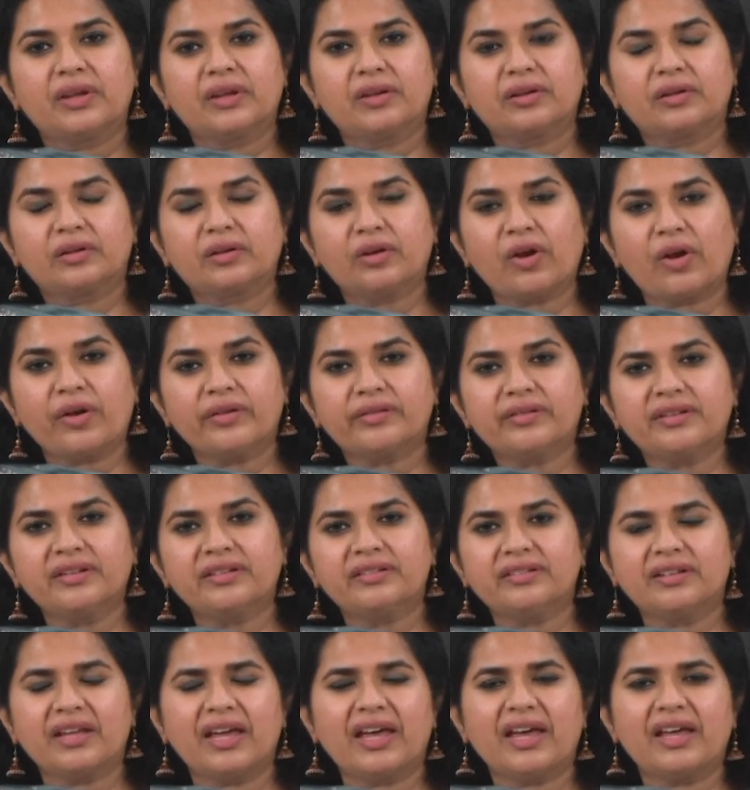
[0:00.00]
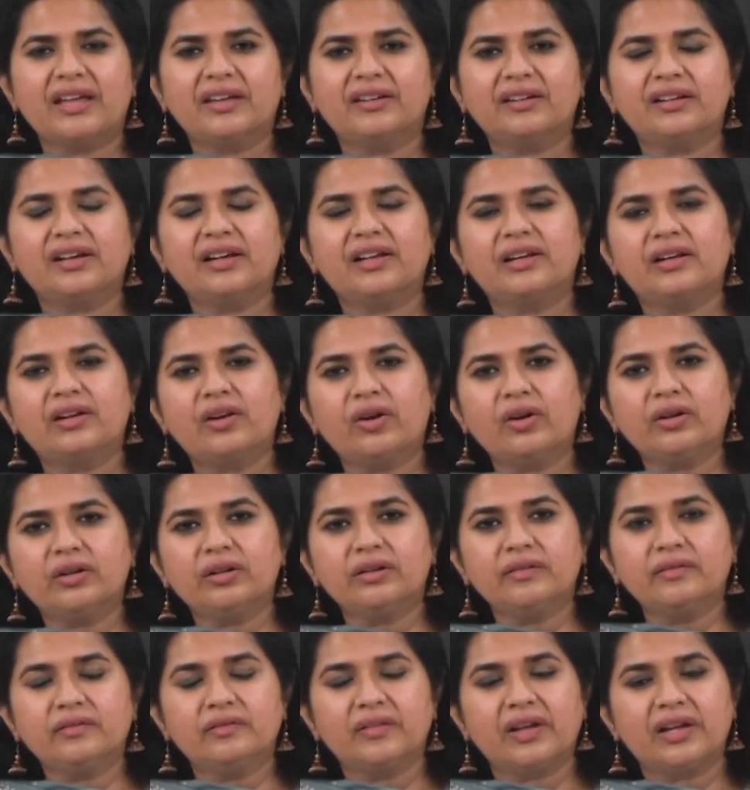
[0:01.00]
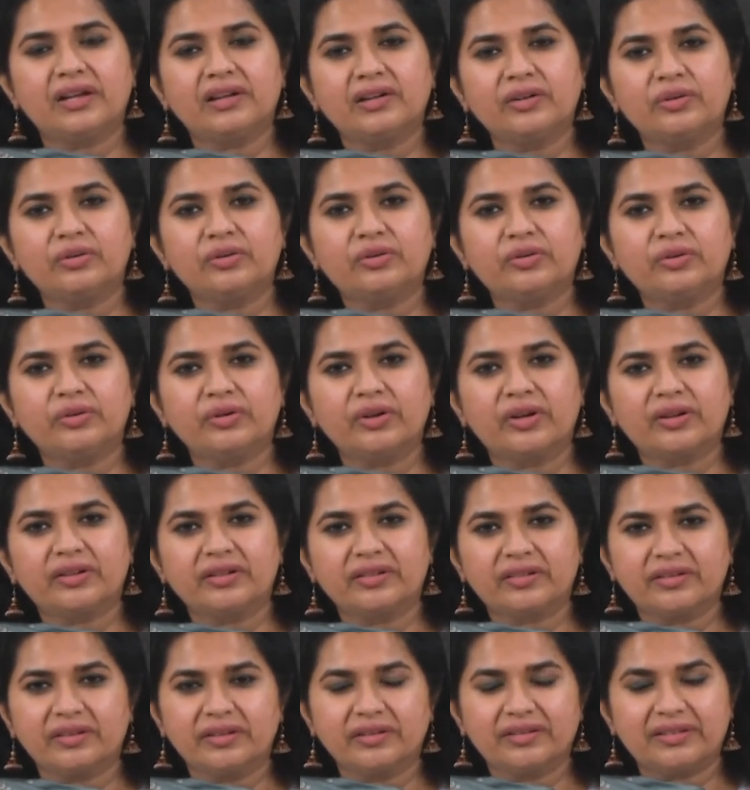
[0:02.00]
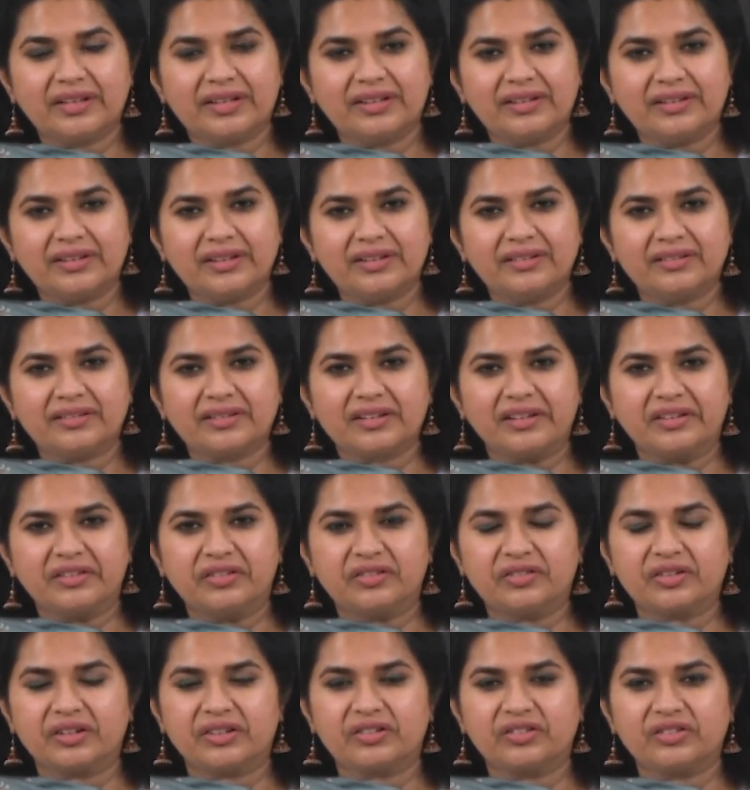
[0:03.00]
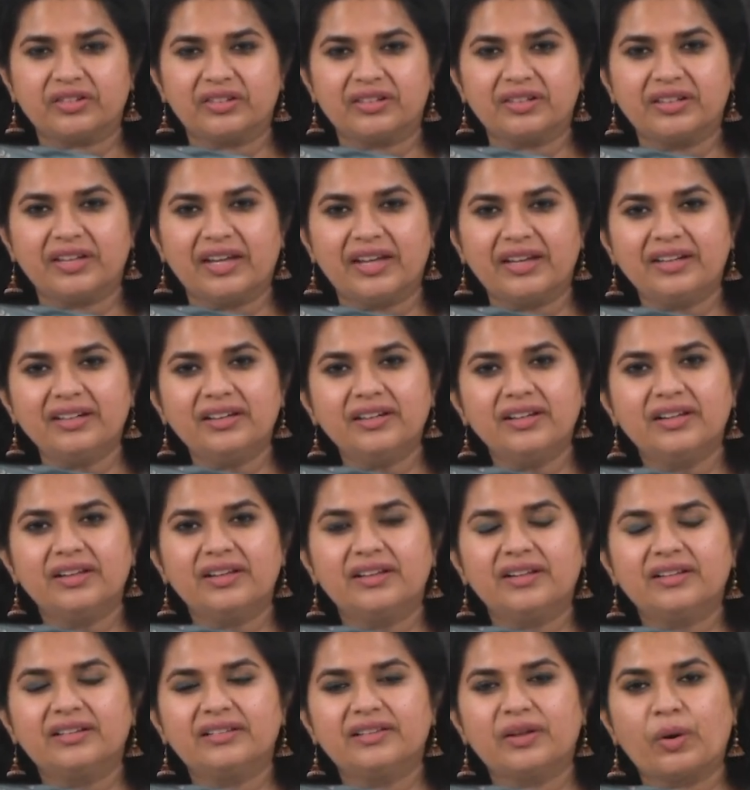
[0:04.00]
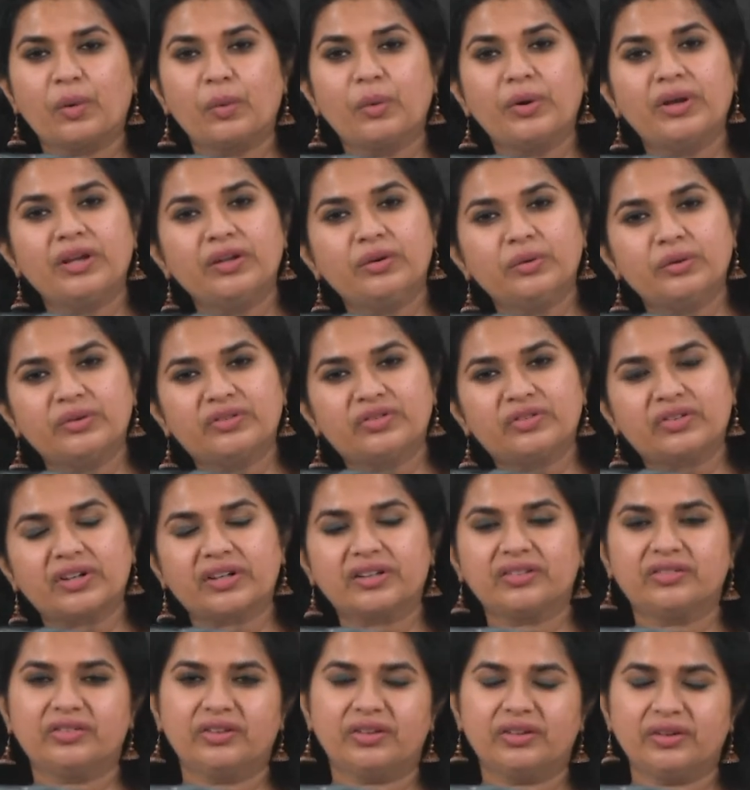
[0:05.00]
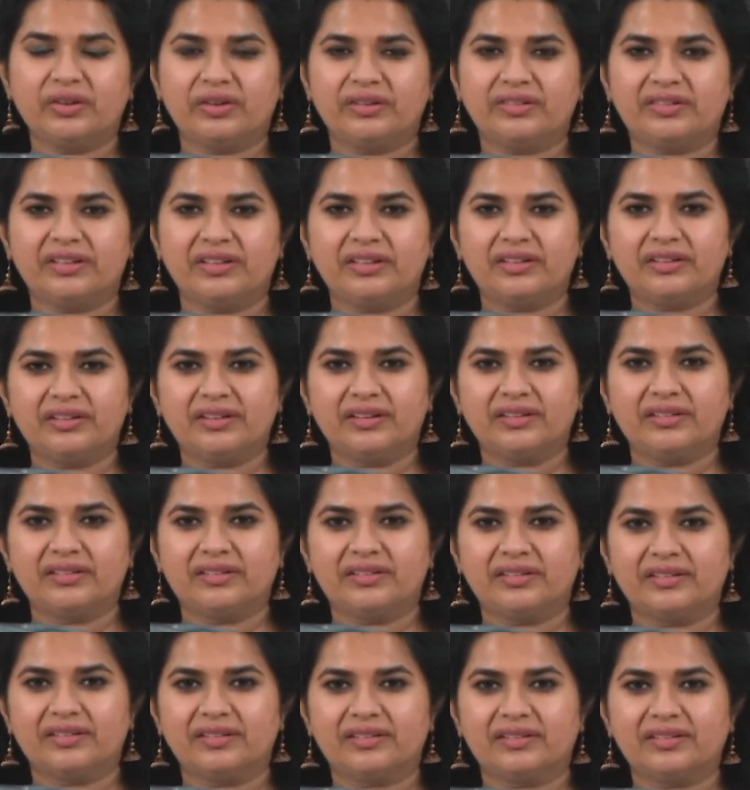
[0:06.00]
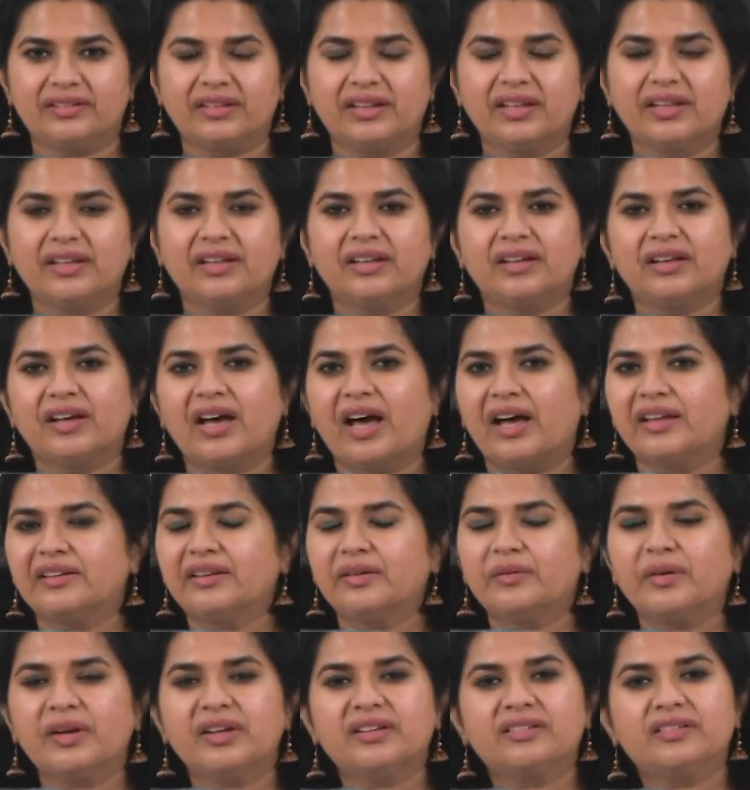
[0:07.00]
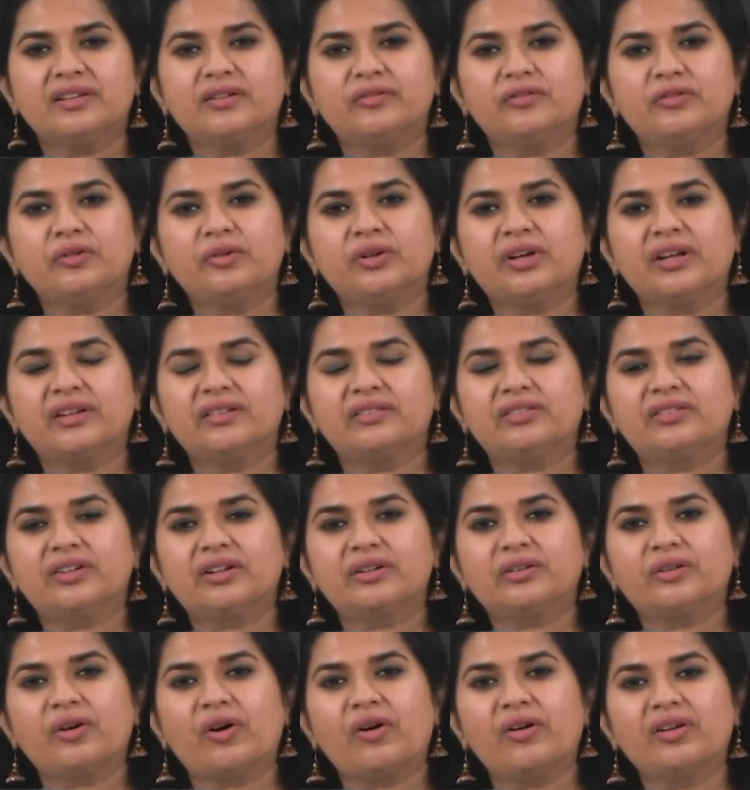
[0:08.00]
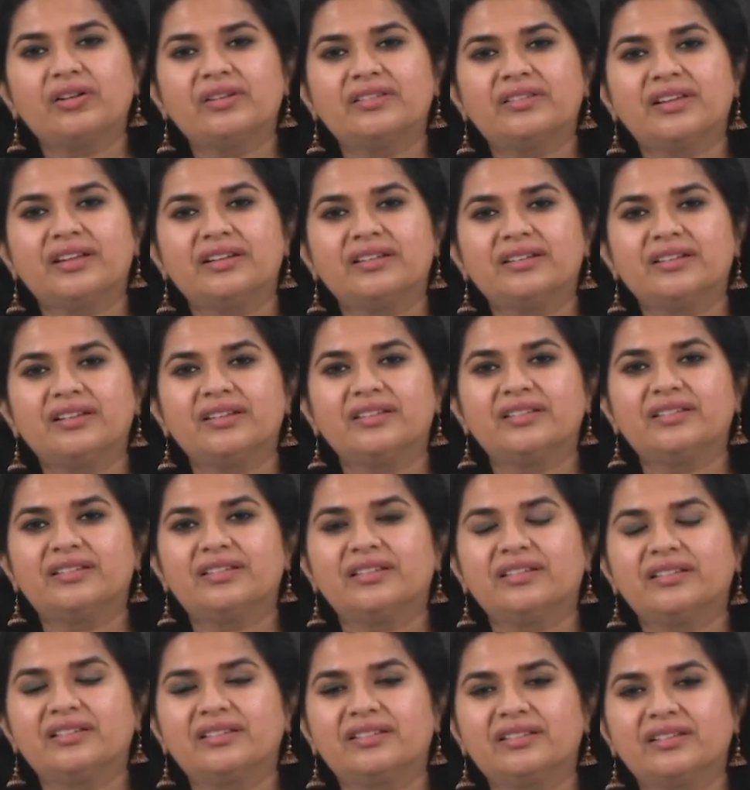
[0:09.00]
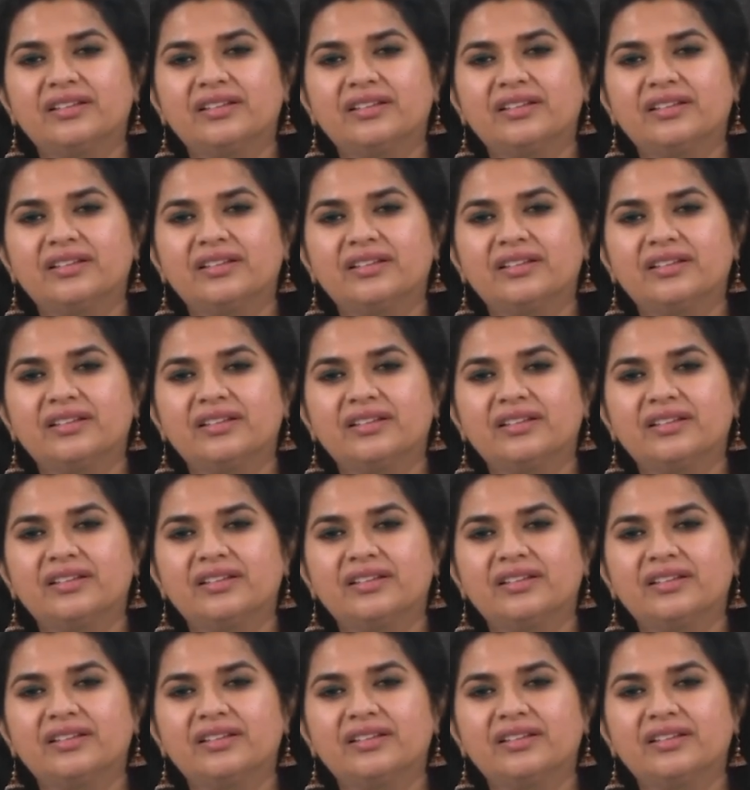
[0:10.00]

Clauses add a lot of value to your sentence construction and the way you structure your sentences. Otherwise, if you construct all sentences,